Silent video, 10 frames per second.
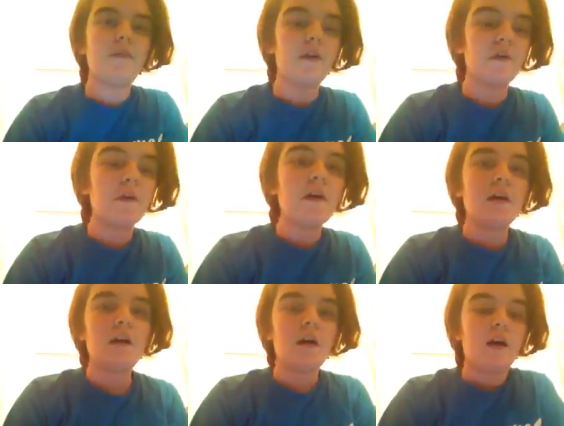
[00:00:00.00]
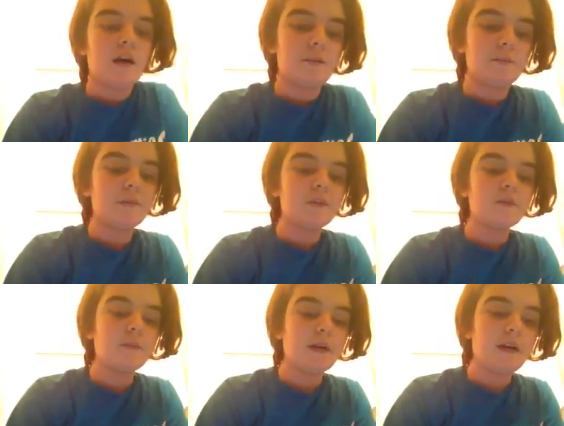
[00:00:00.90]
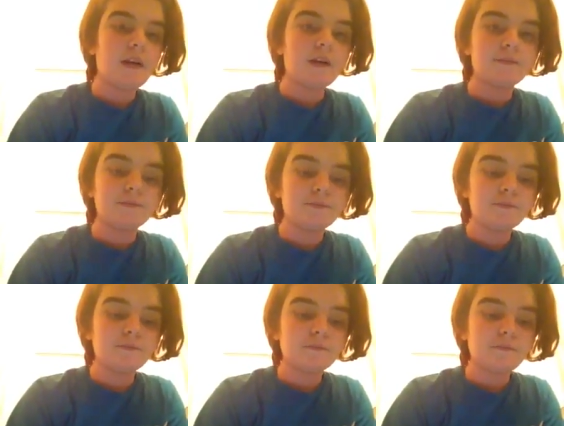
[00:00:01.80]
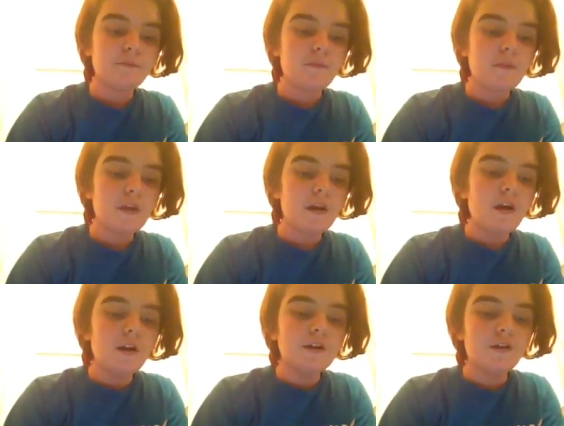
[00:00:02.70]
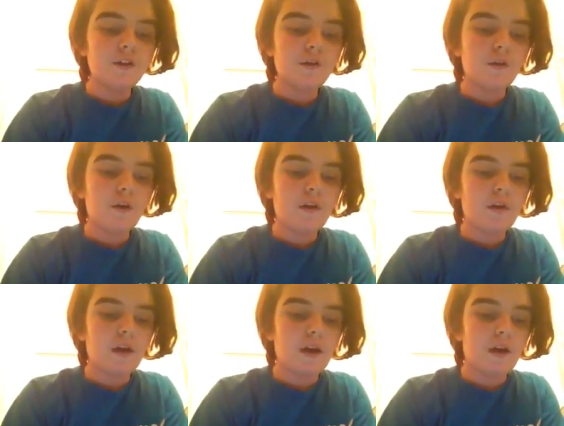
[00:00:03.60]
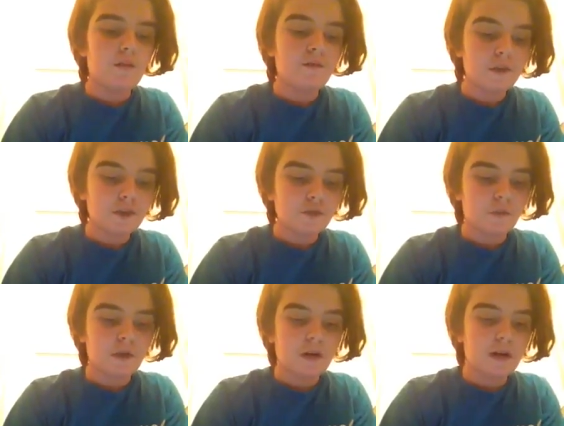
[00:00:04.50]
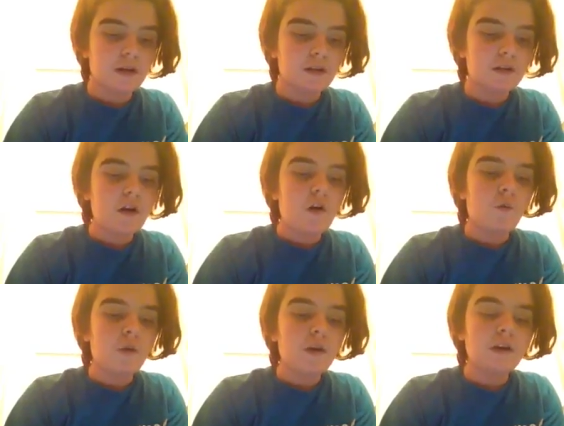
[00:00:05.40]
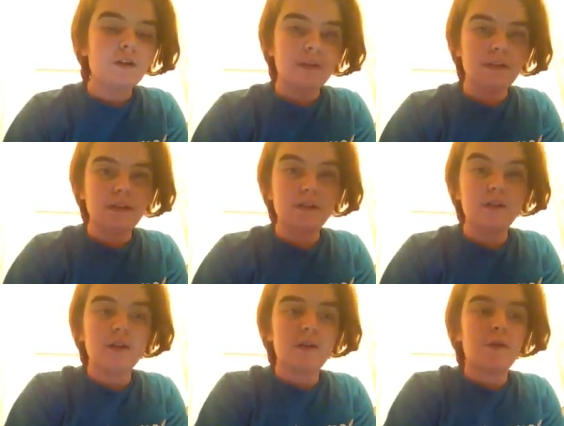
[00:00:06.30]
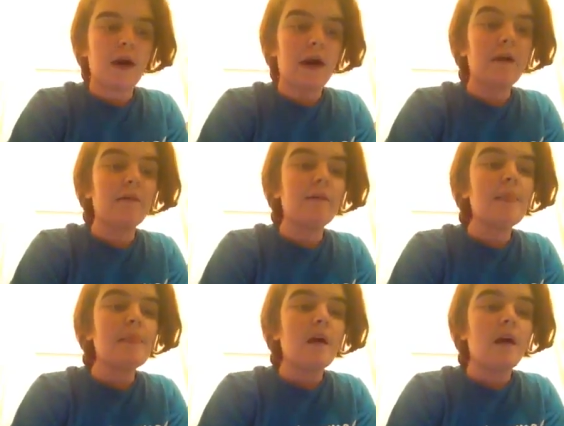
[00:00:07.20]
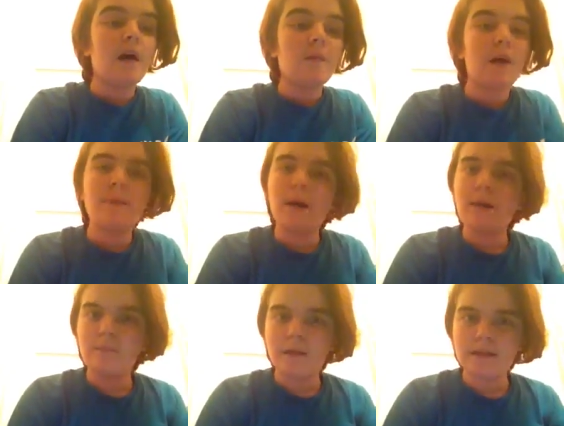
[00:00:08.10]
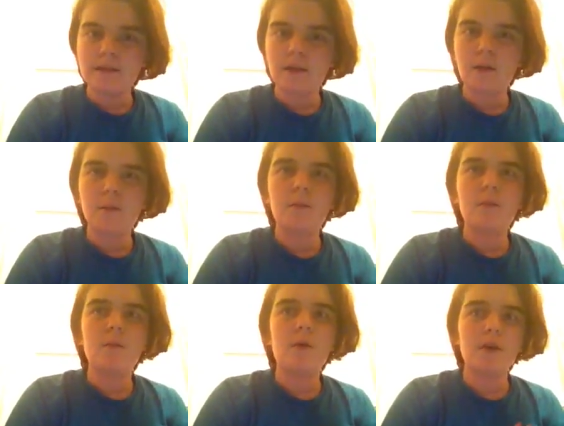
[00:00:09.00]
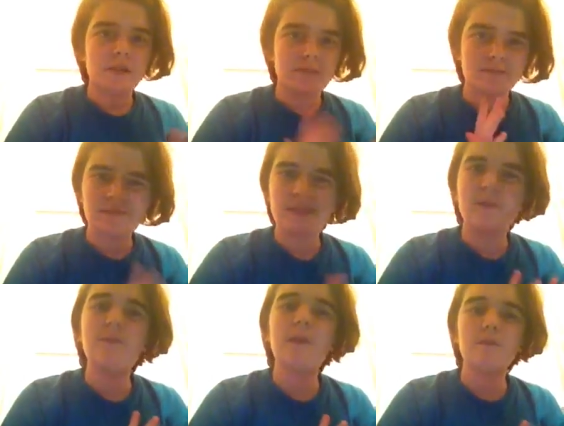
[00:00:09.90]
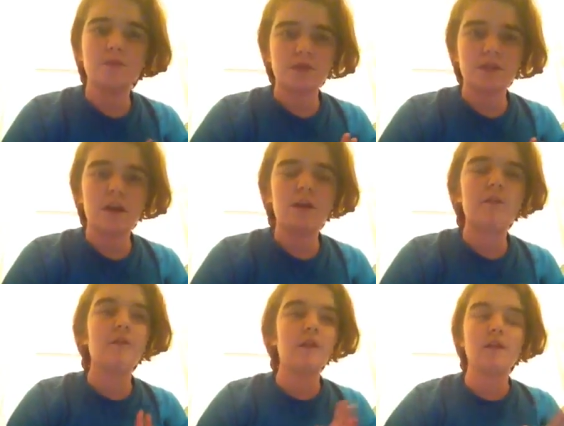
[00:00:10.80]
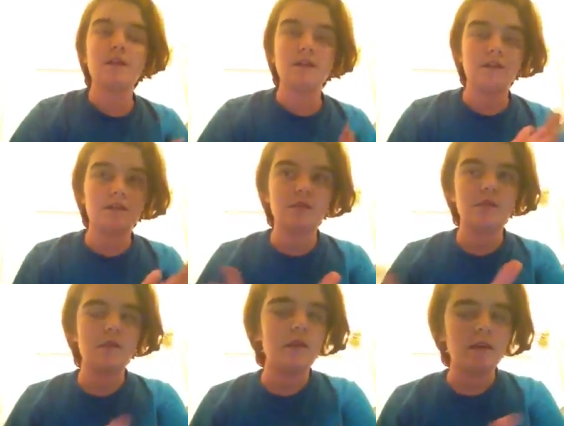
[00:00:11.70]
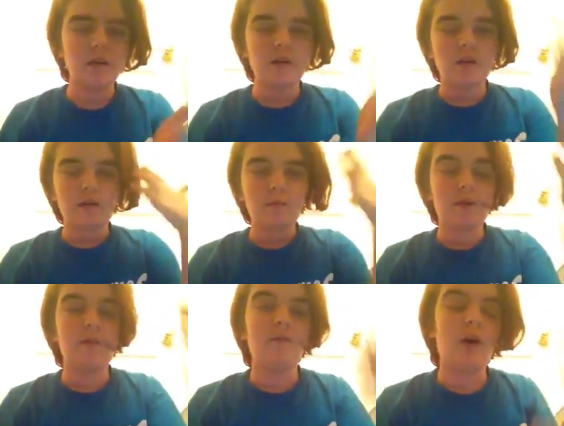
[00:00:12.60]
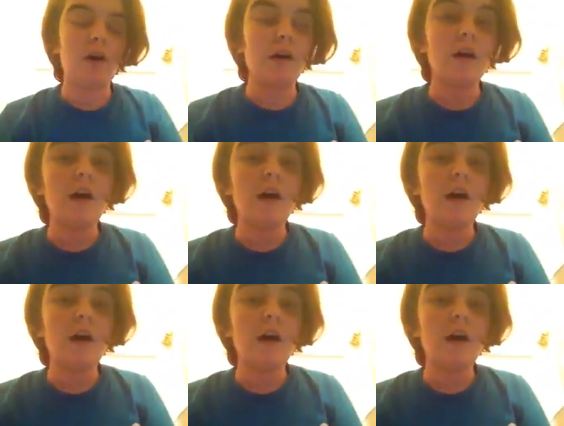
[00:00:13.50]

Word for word: phone. Um, but yeah. So the first one is what illnesses do you have? Um, I might miss some or some symptoms or stuff because brain fog.